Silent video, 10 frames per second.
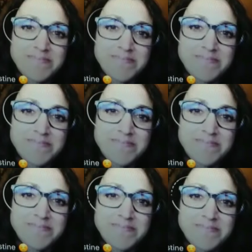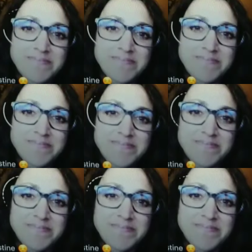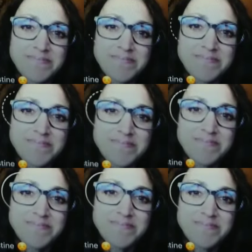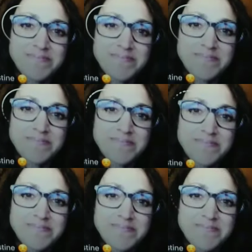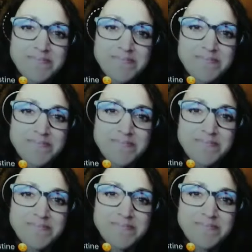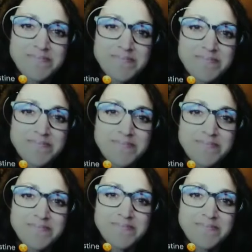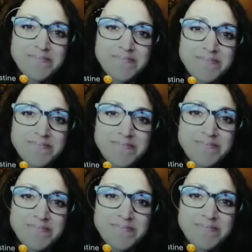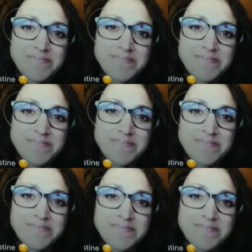This person isn't speaking.